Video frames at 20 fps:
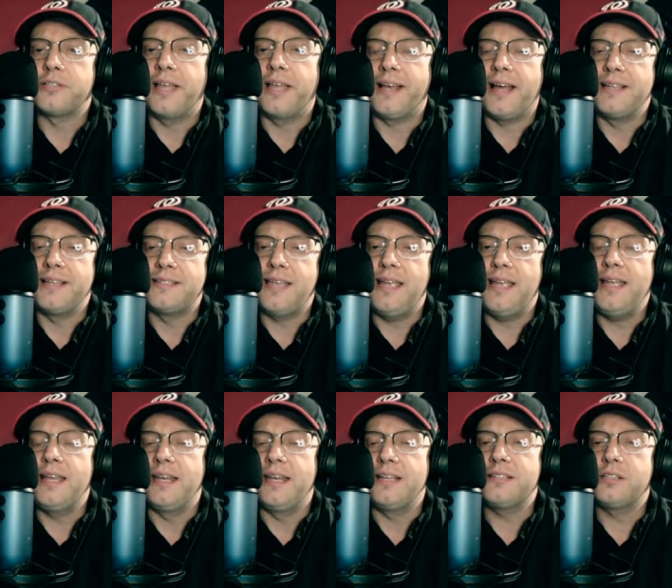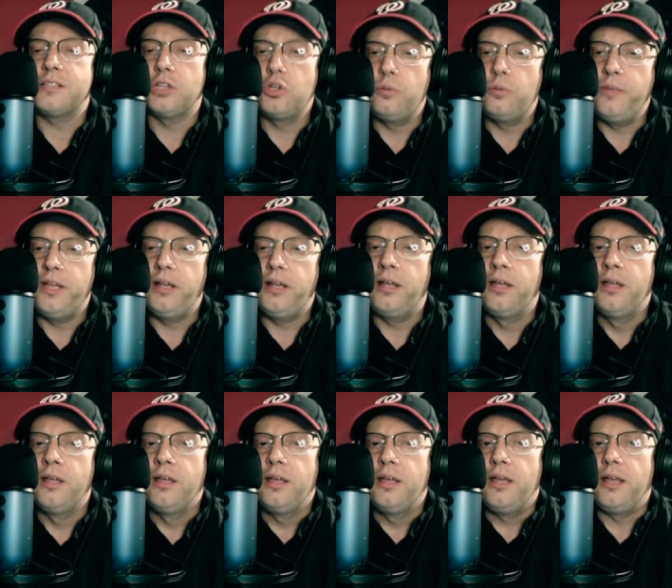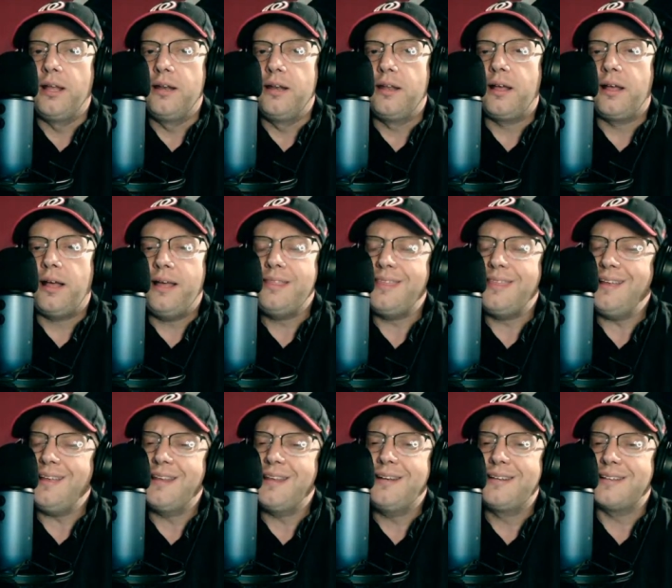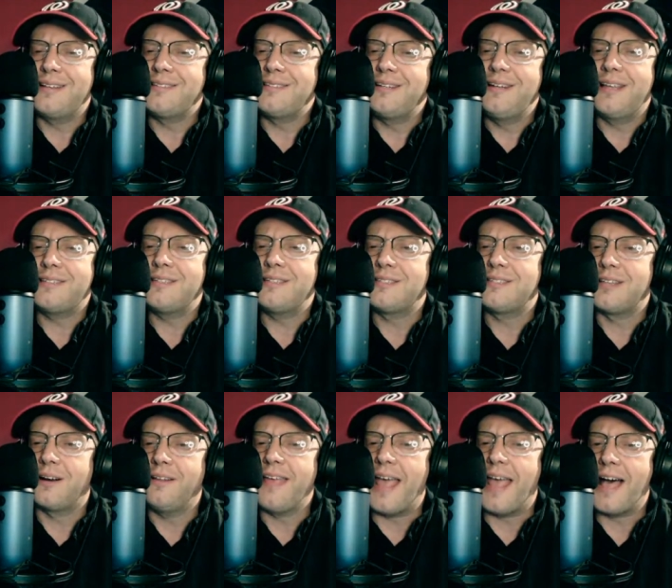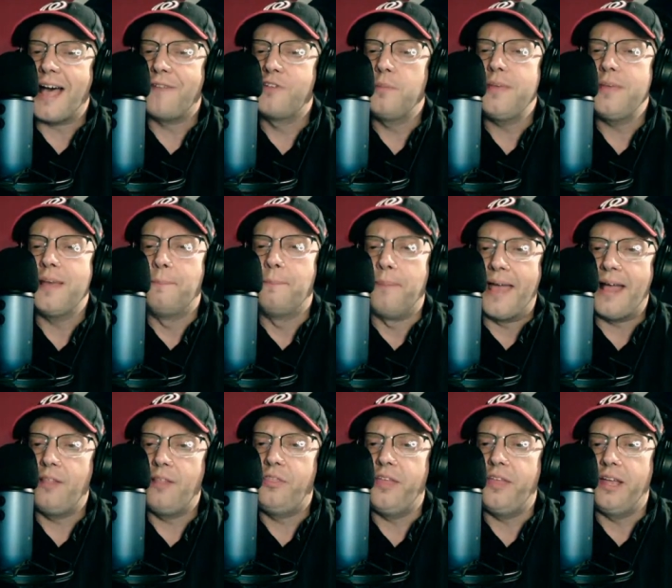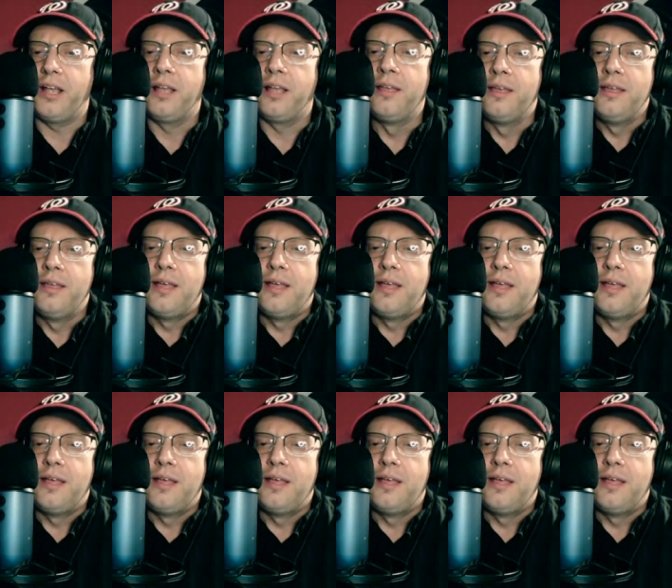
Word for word: Like I say, it is looming, and I think that it doesn't necessarily have to be a bad thing.